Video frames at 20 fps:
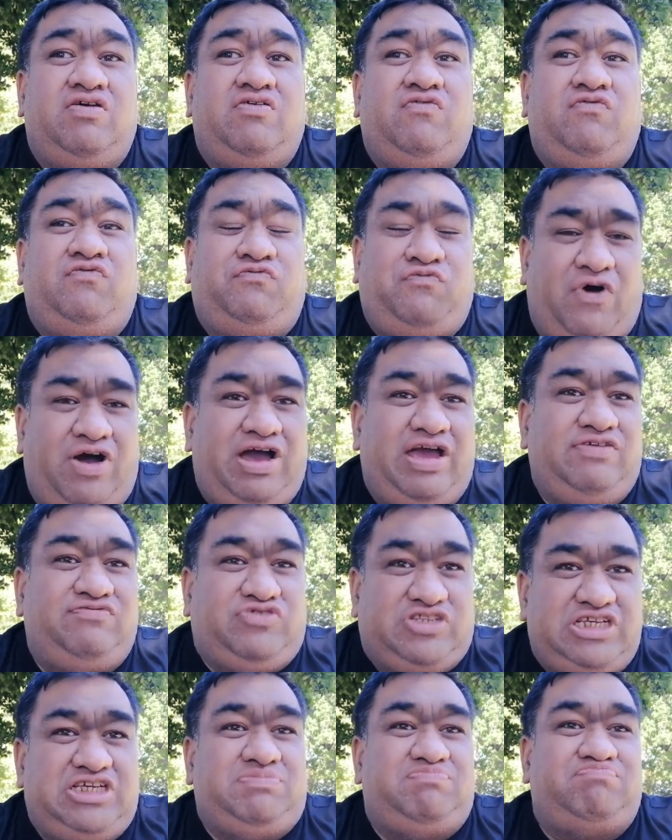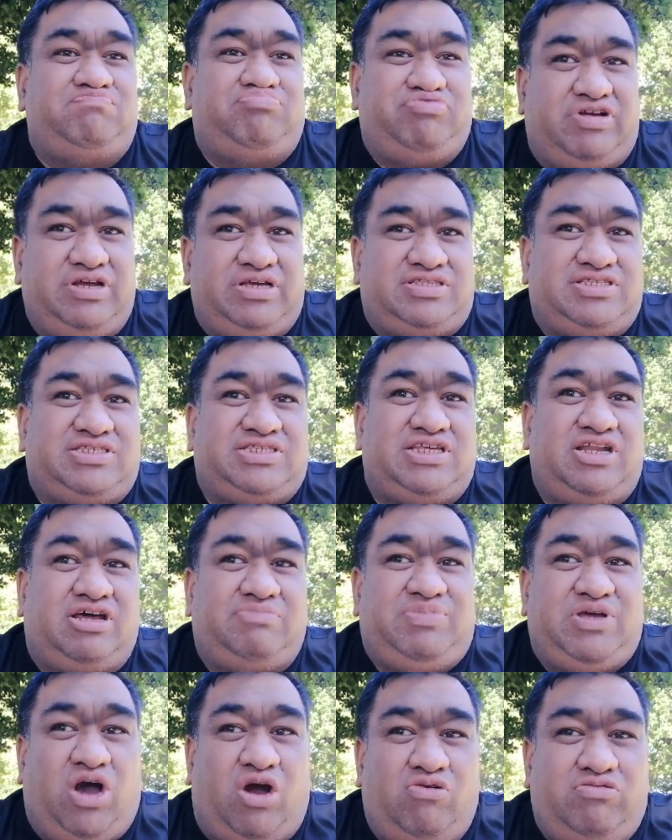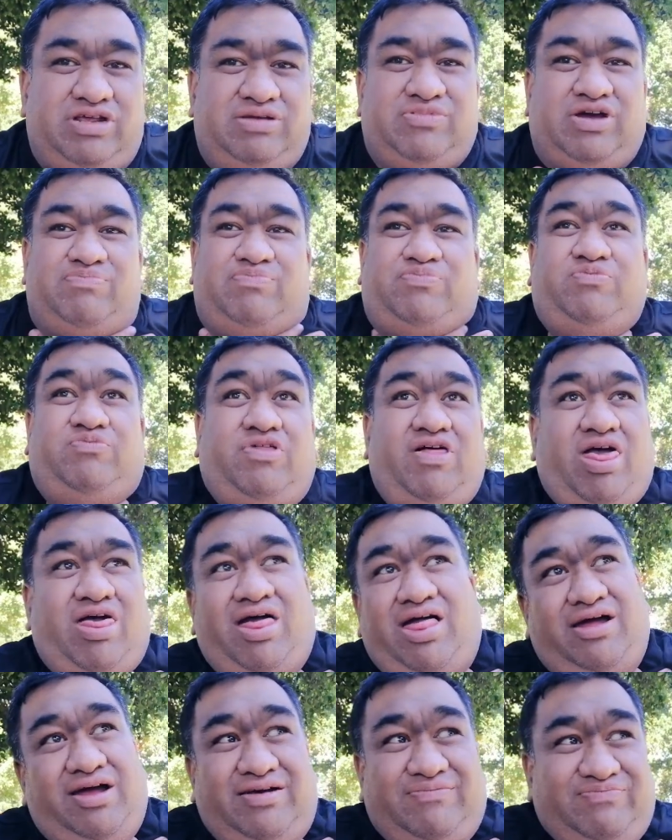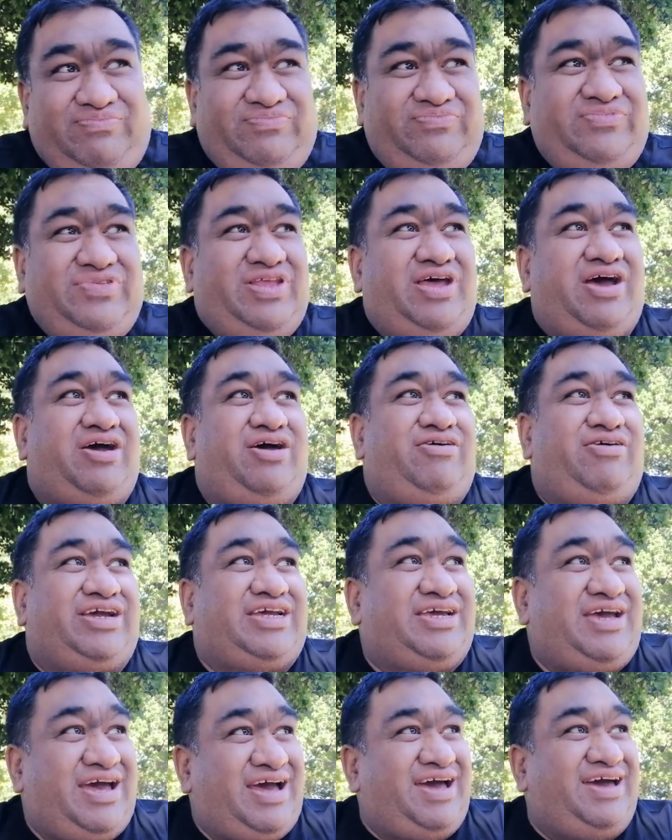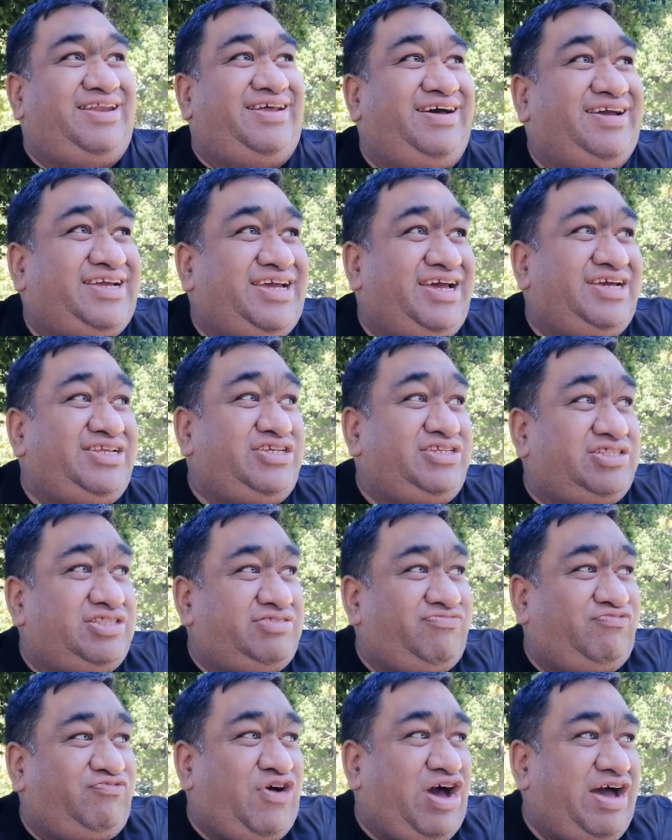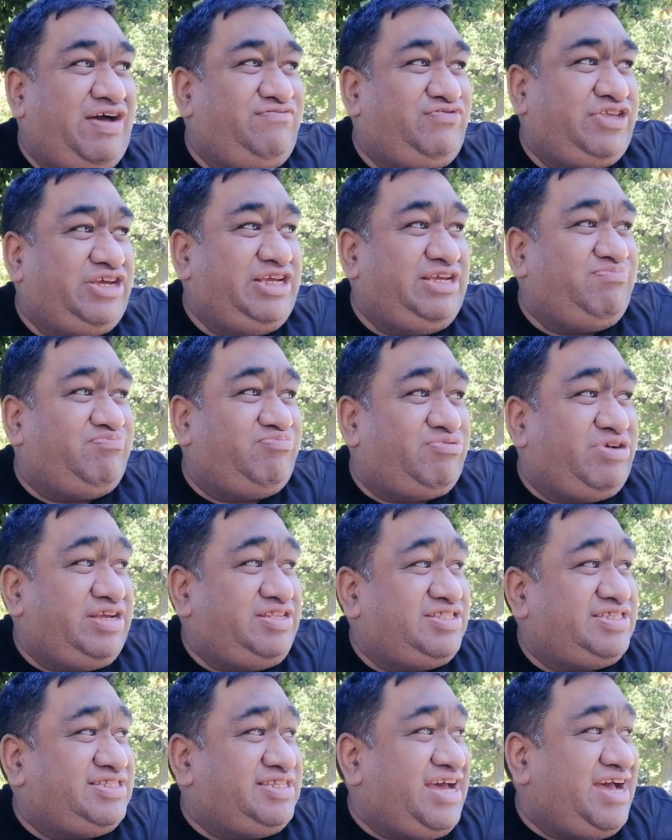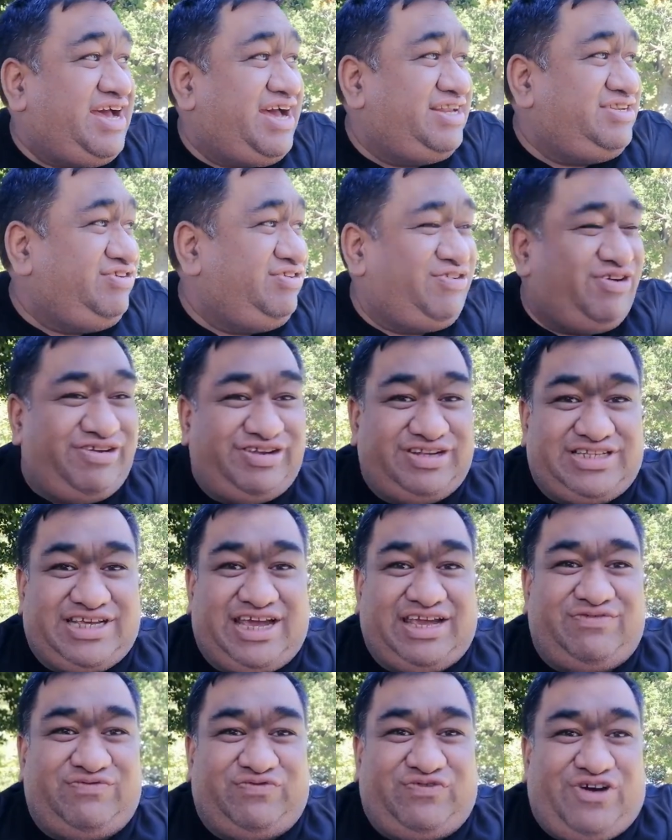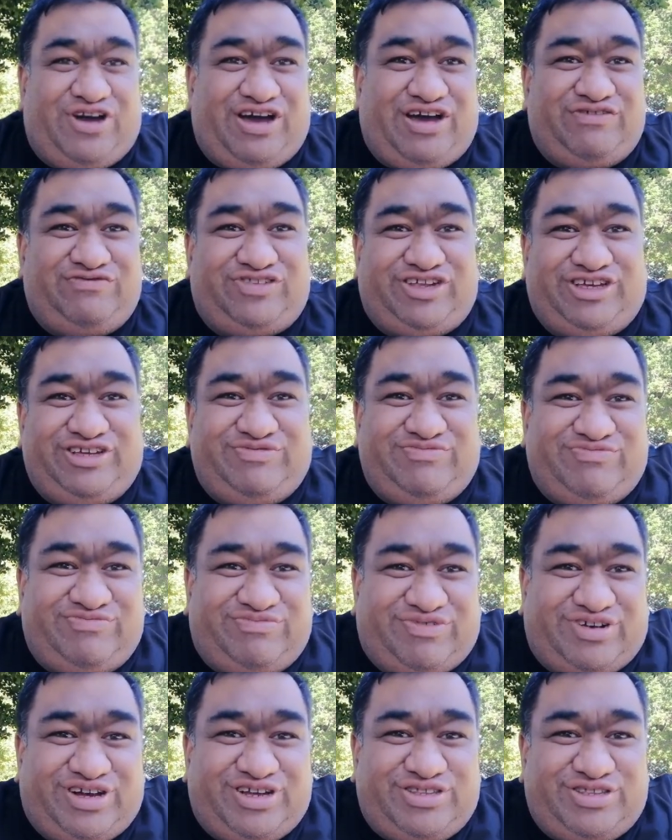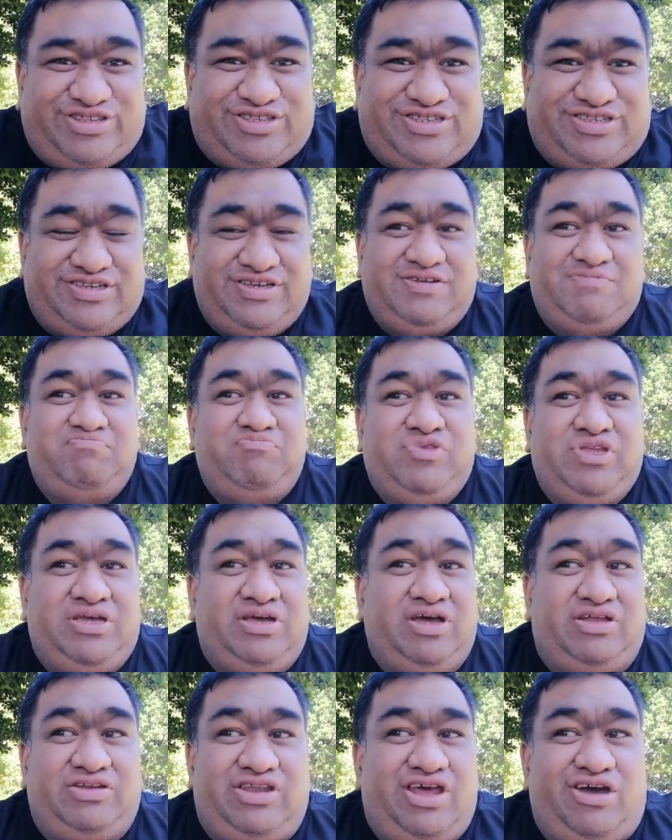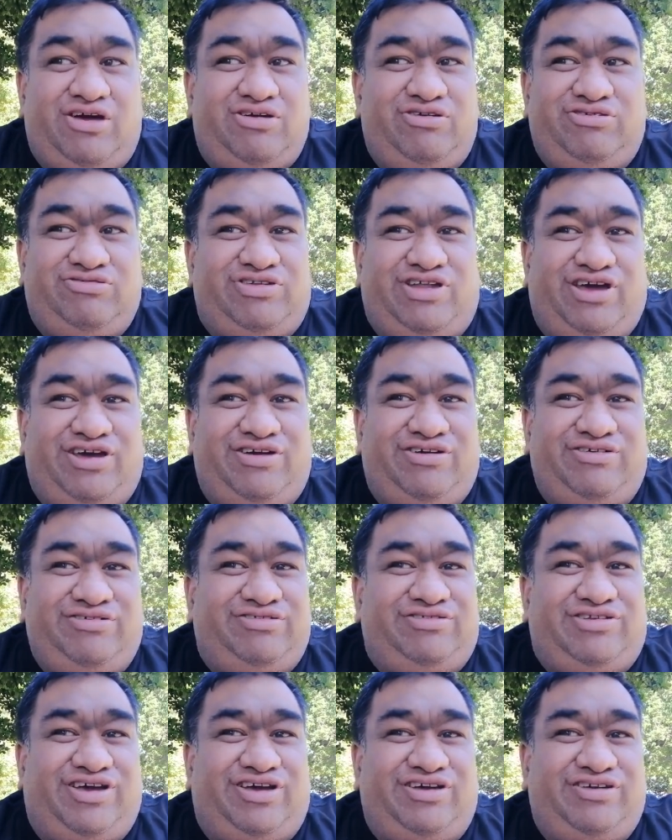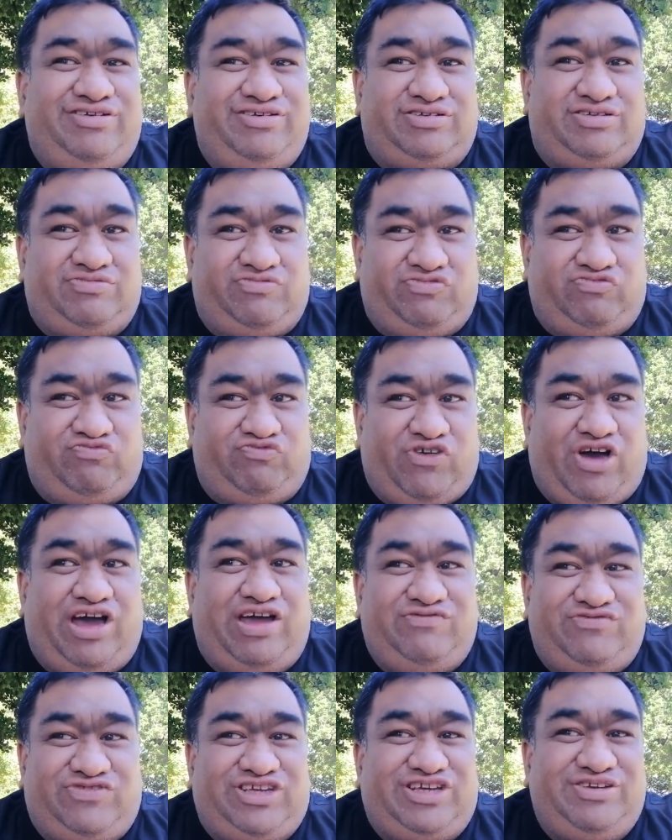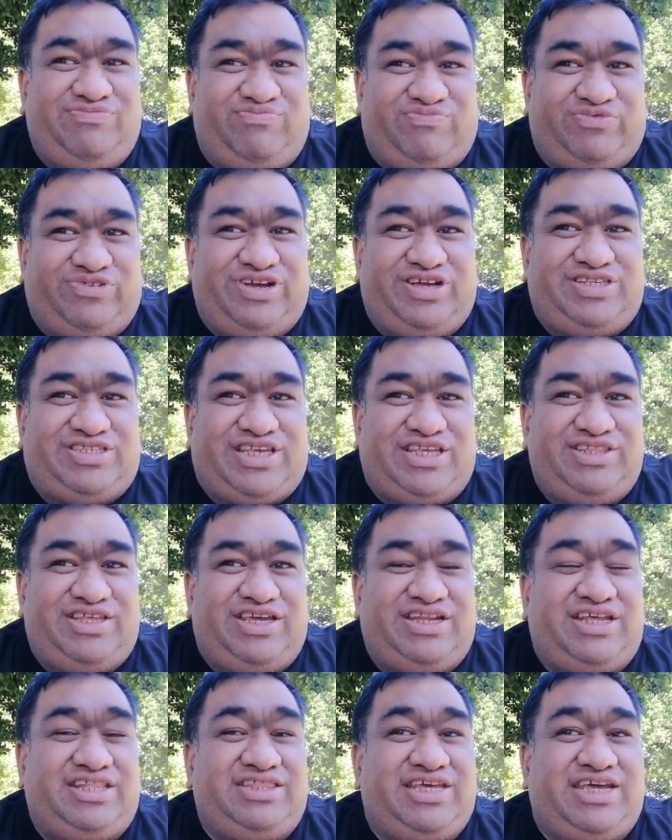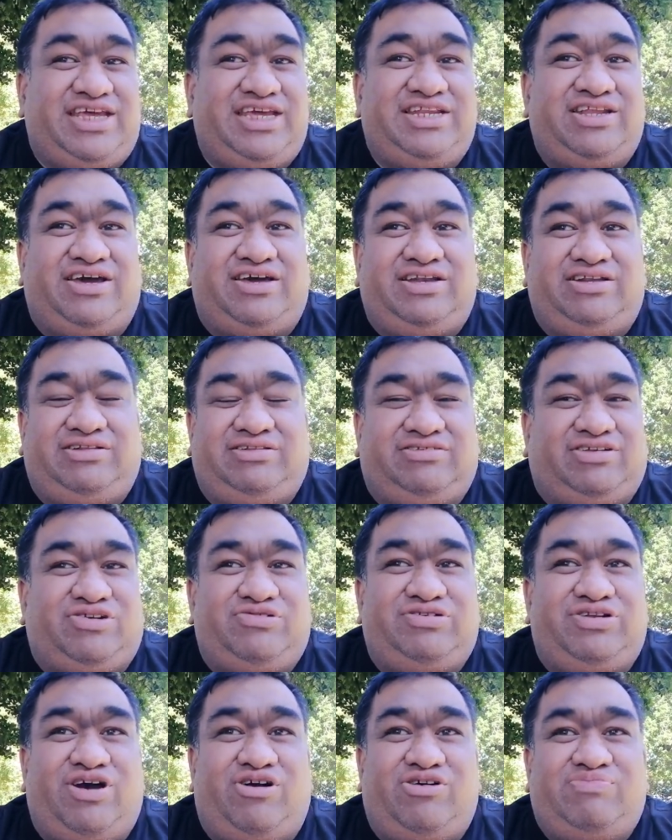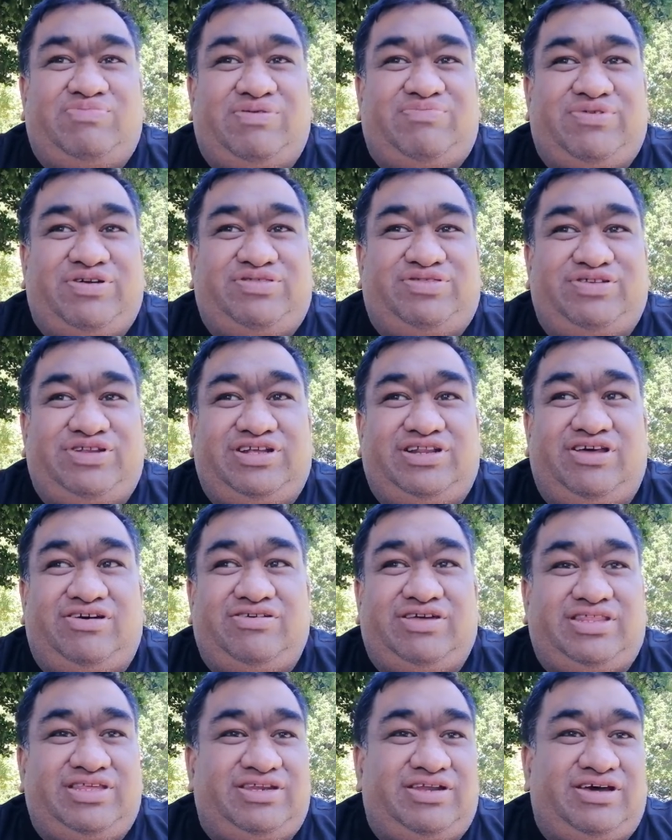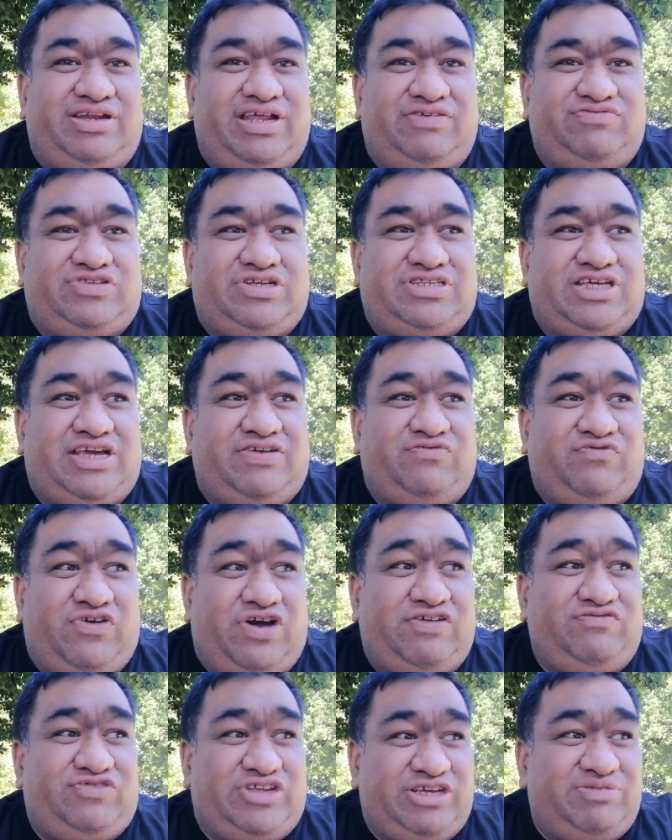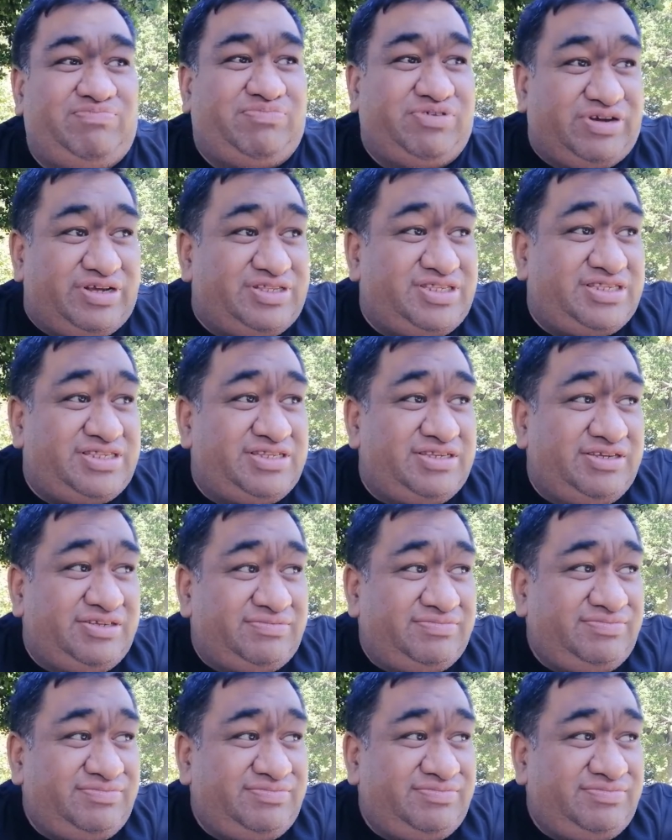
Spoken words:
5 deep breaths, and I'd be holding up, oh, no, I can't, 5 deep breaths, Nard, you got to take 5 deep breaths. No, 5 deep breaths, and then in the end I couldn't hold my breath any longer, then I'd have to take 5 deep breaths.